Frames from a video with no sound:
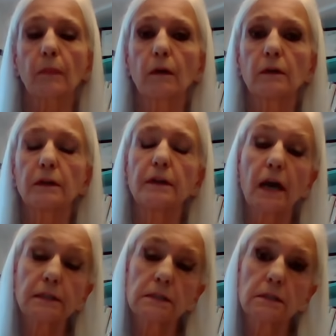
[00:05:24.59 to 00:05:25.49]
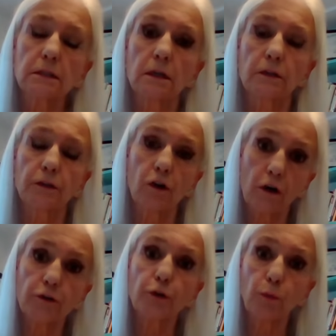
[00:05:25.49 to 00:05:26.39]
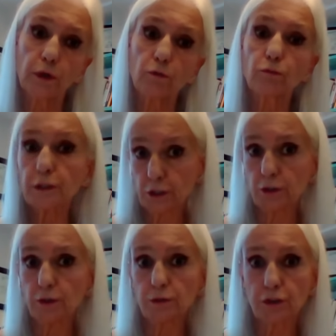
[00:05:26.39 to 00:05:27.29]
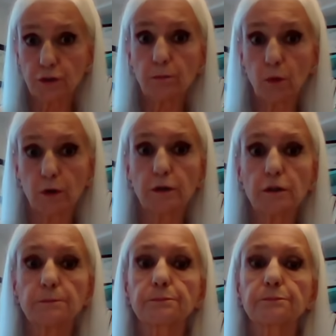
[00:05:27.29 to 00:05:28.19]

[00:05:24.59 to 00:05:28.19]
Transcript: And next, the coroner will return to the morgue.